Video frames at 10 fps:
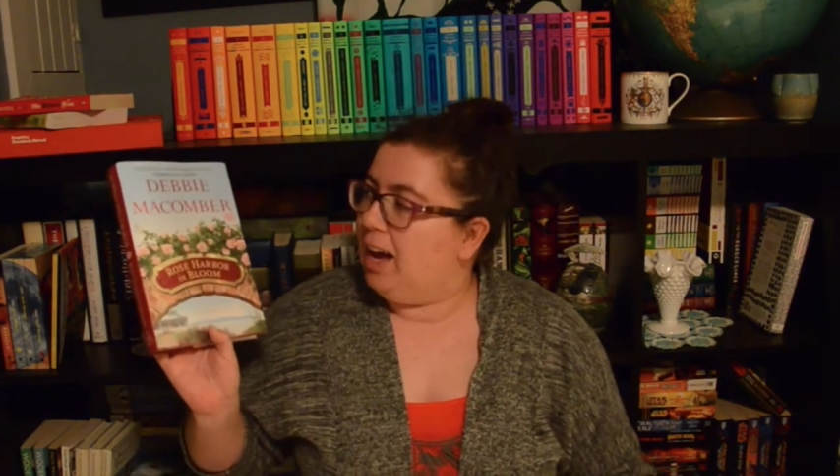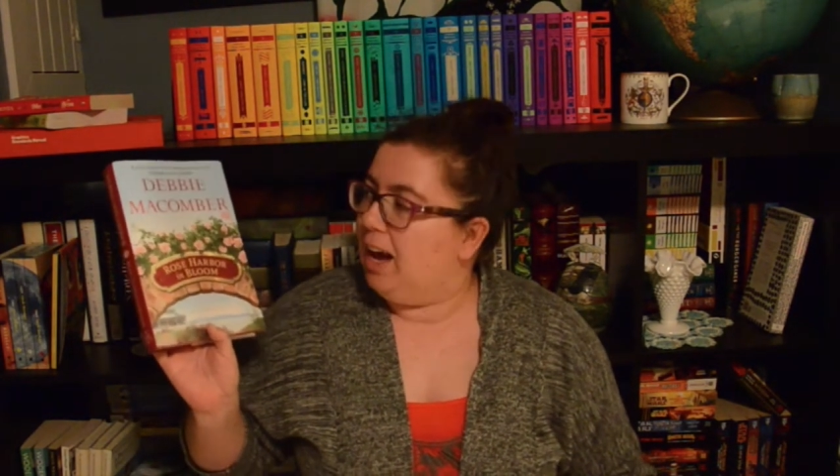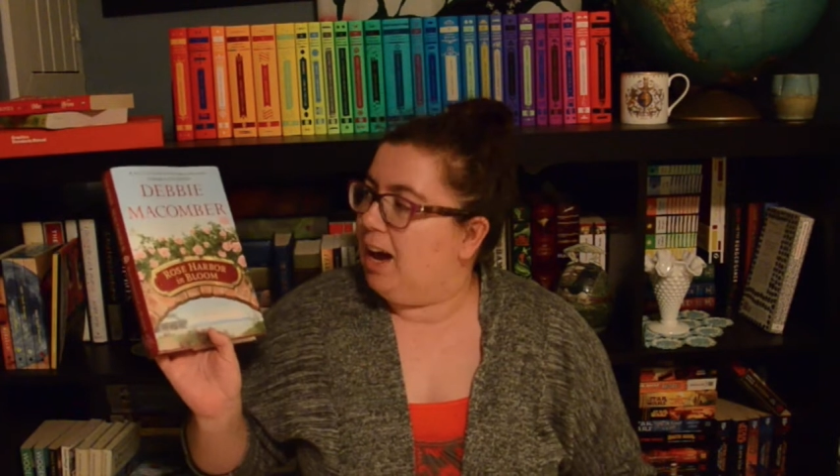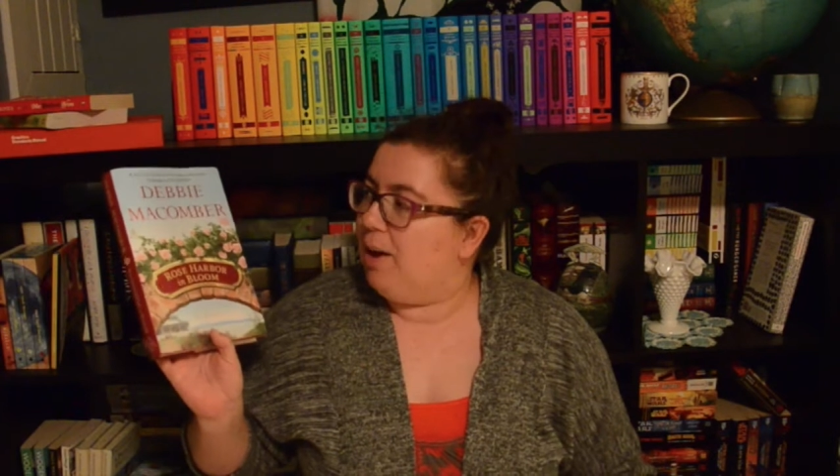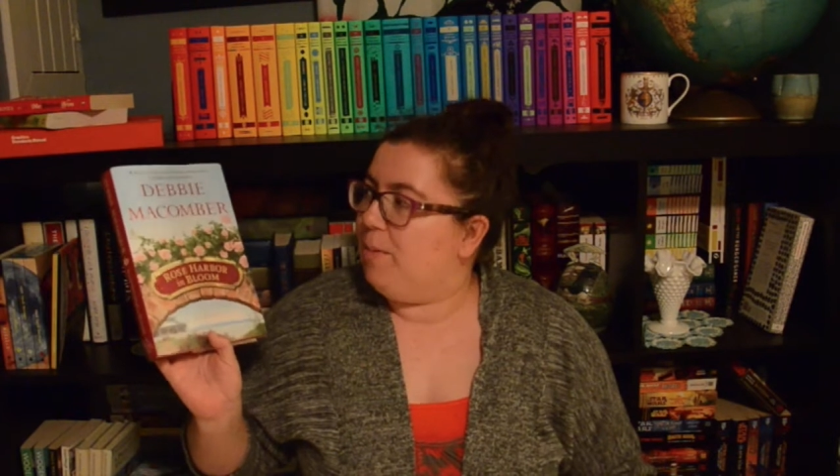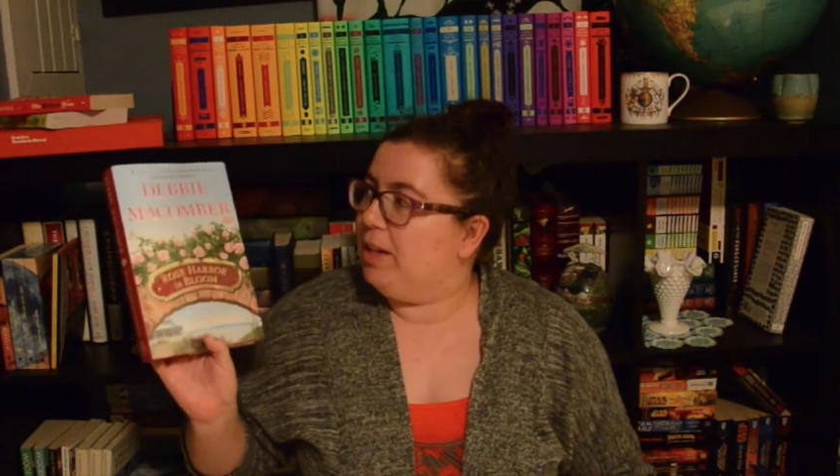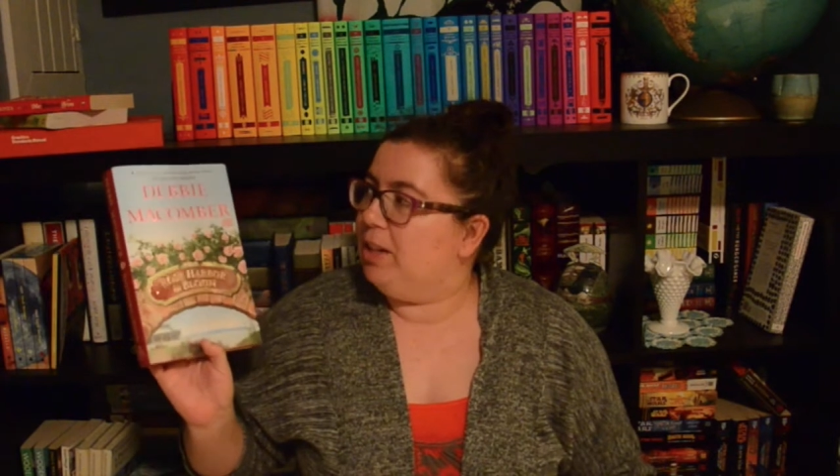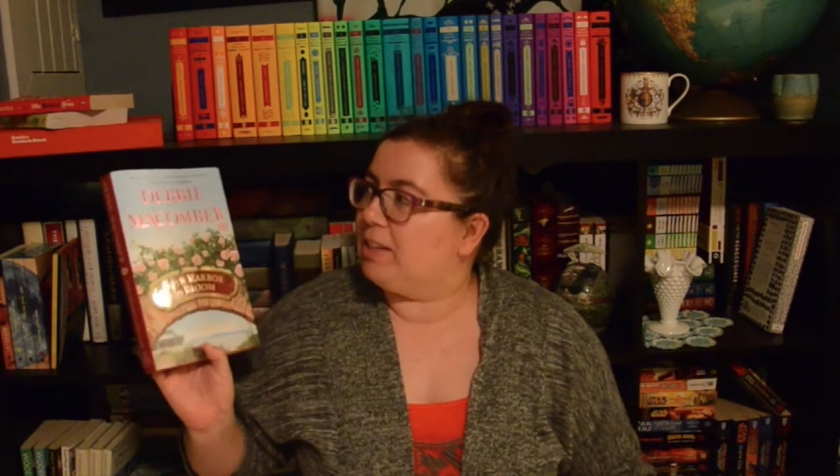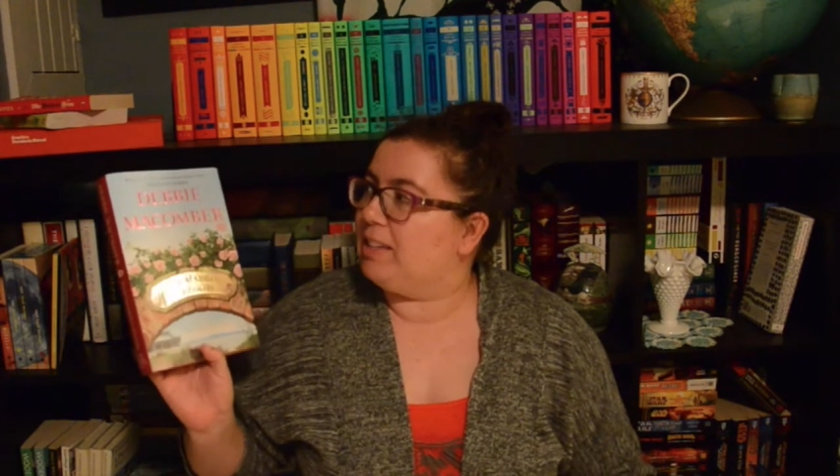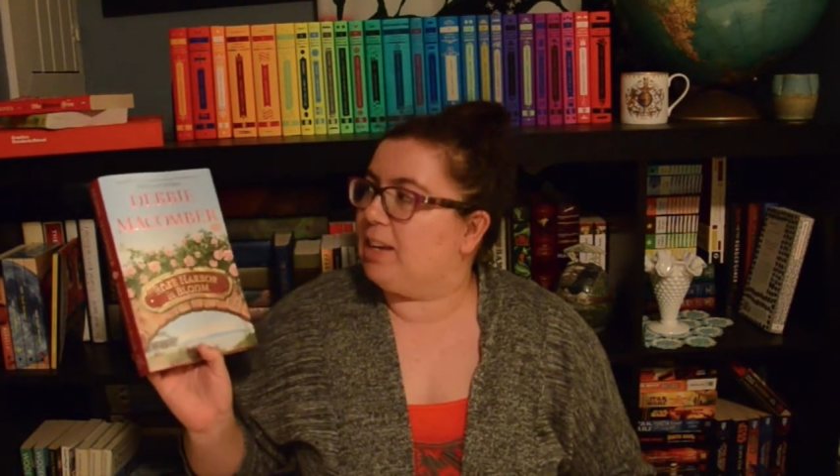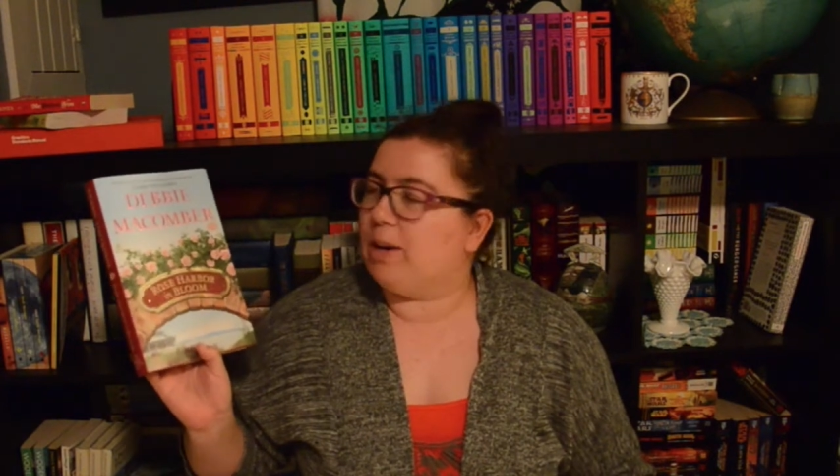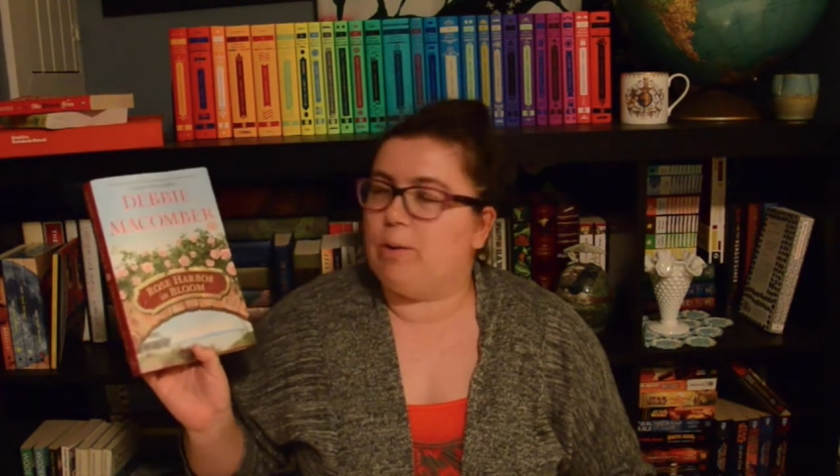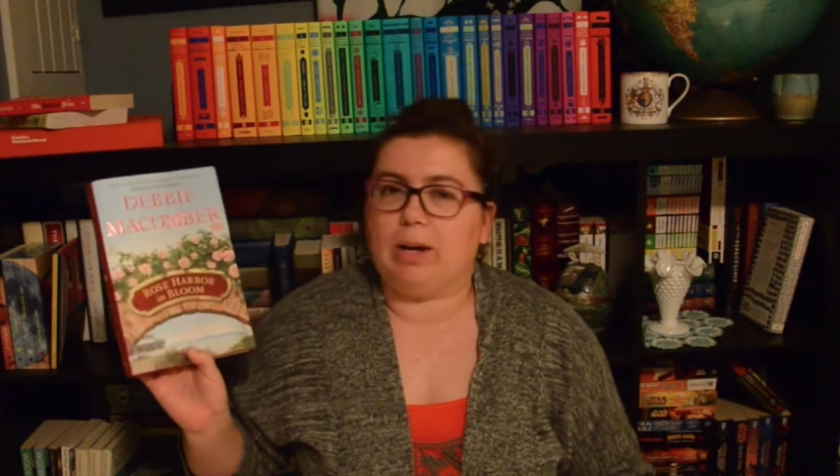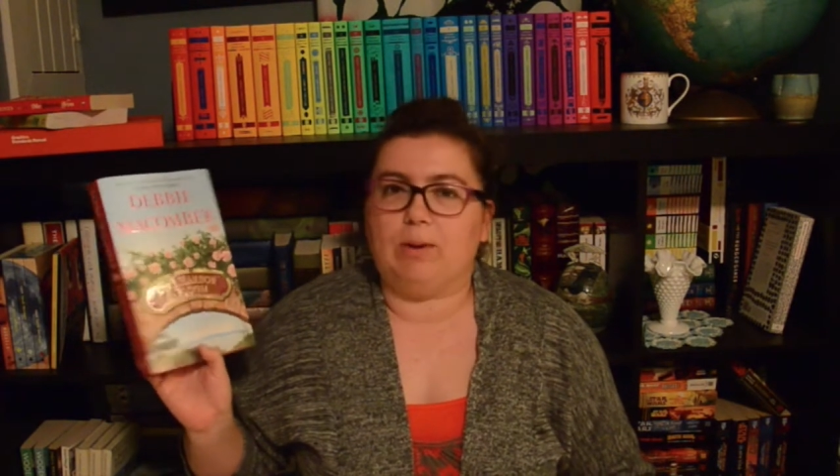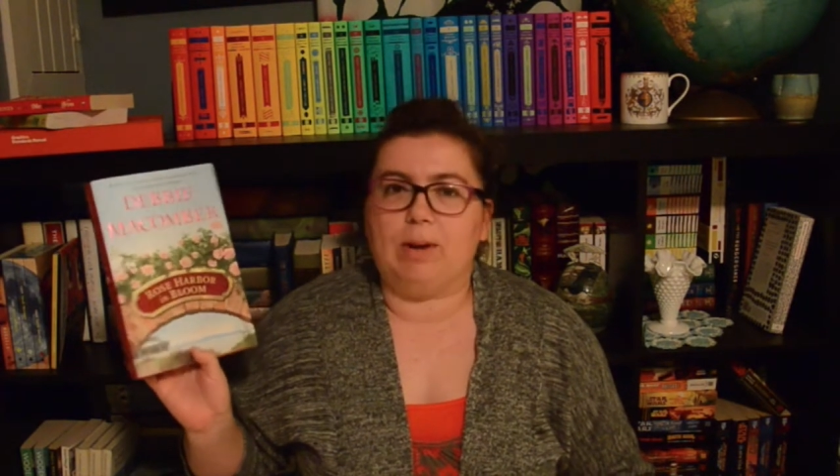It looks like a
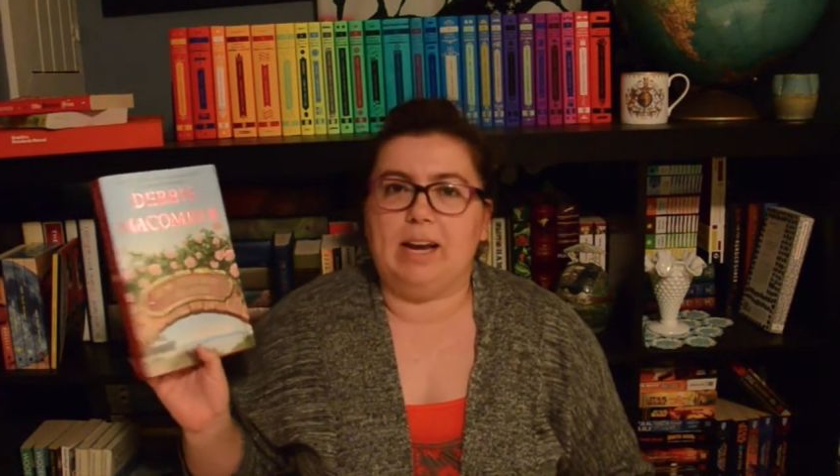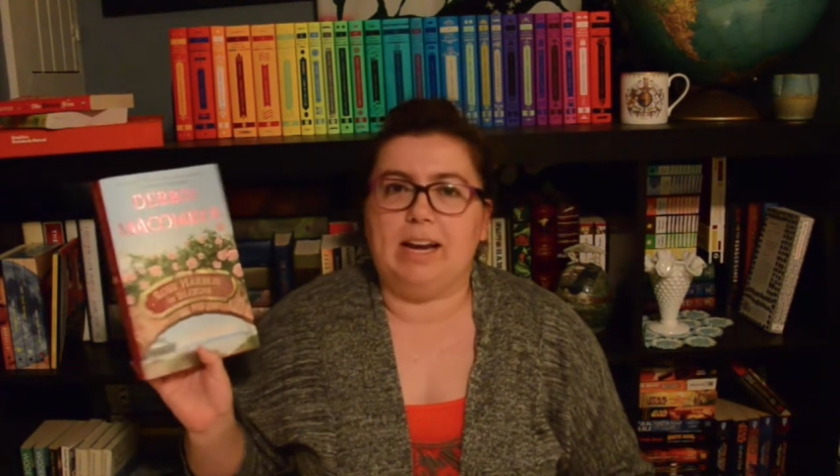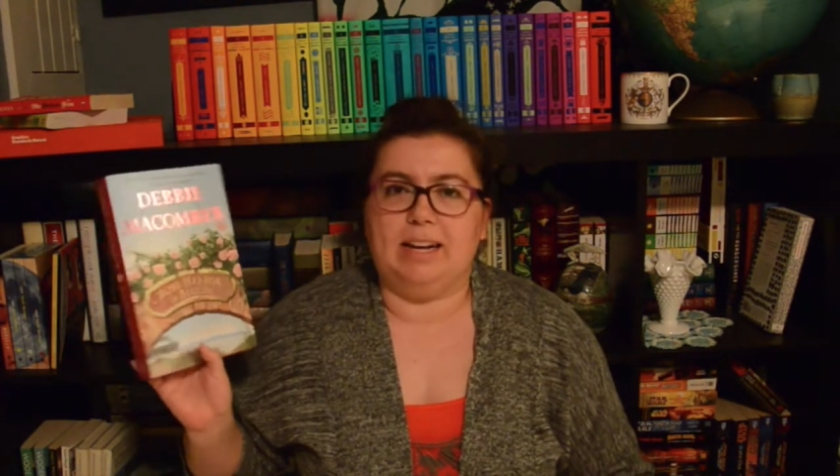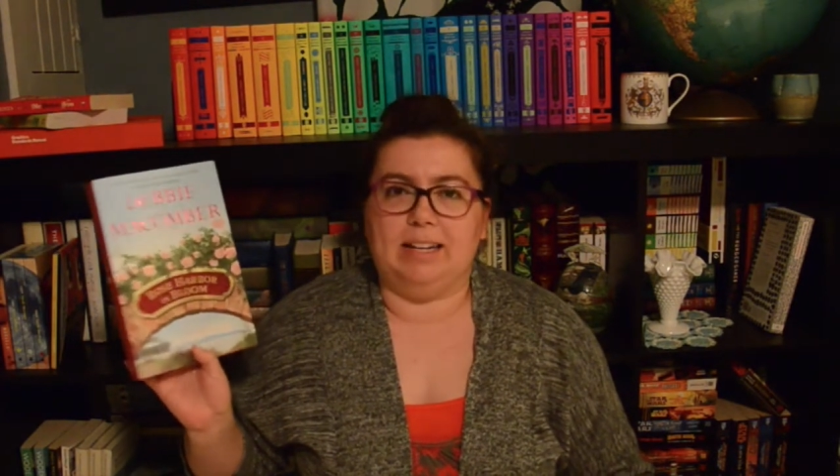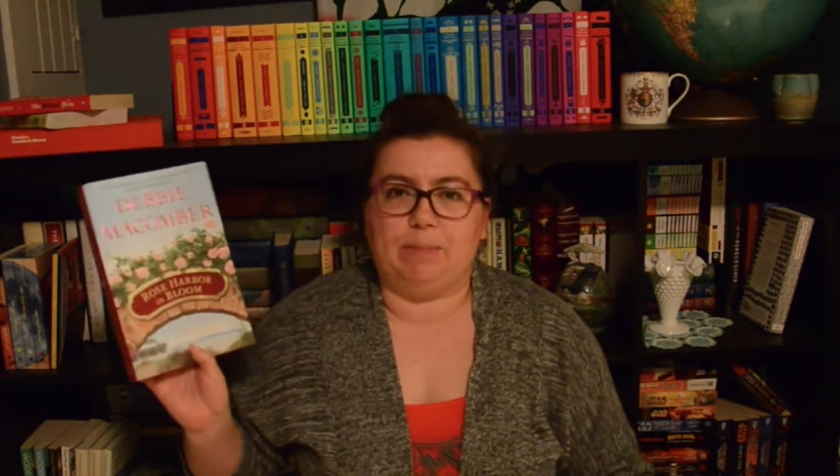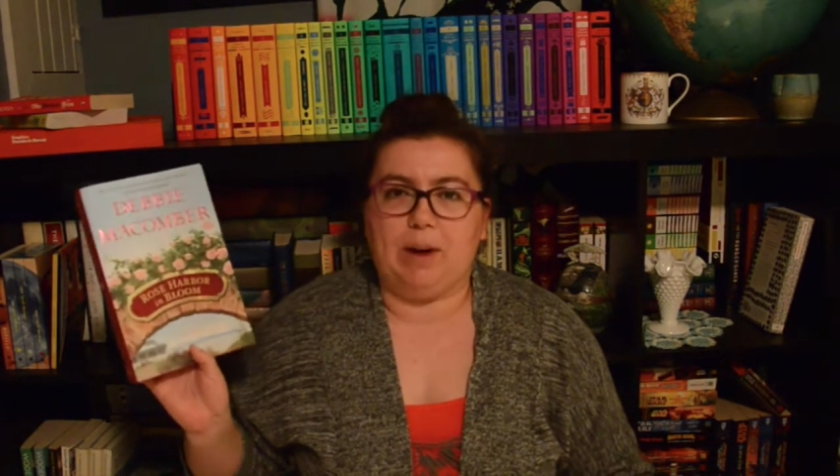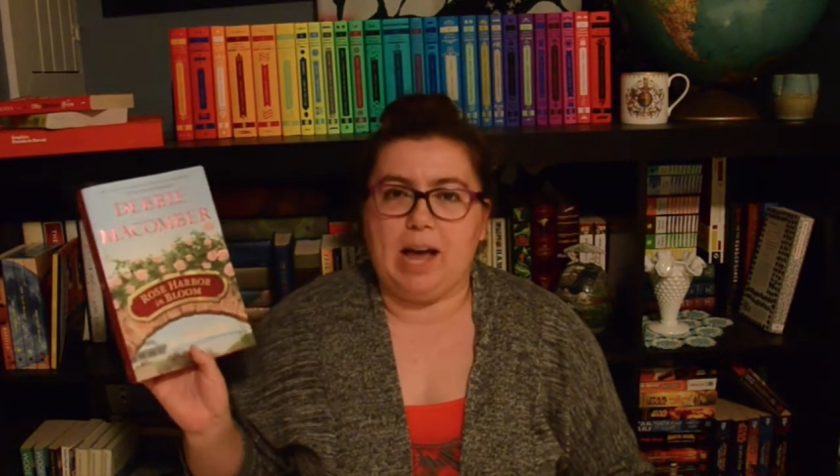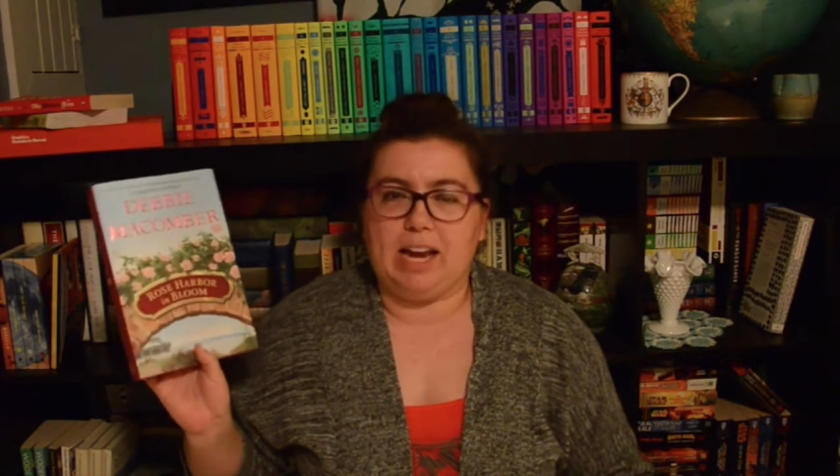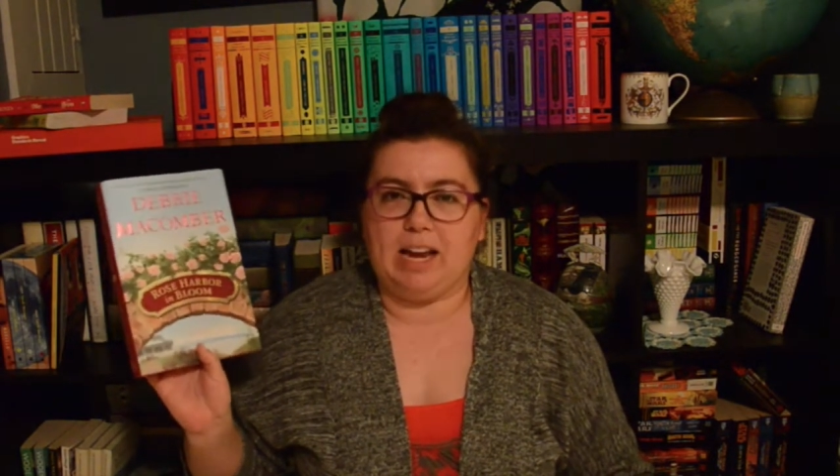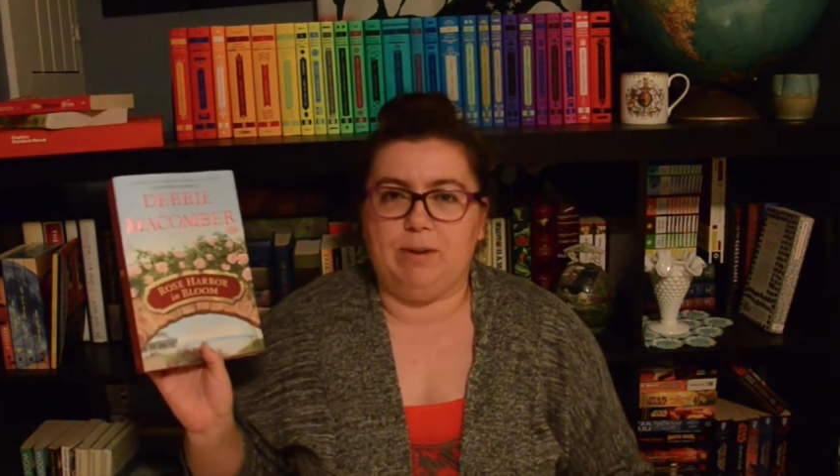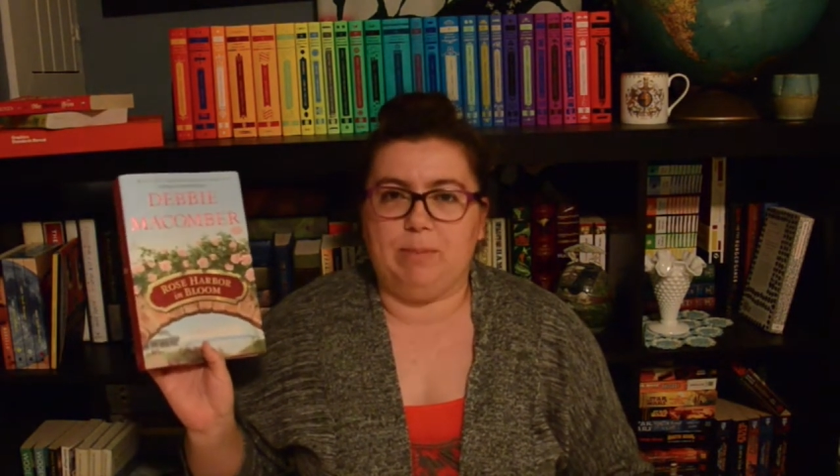quick read and it's probably going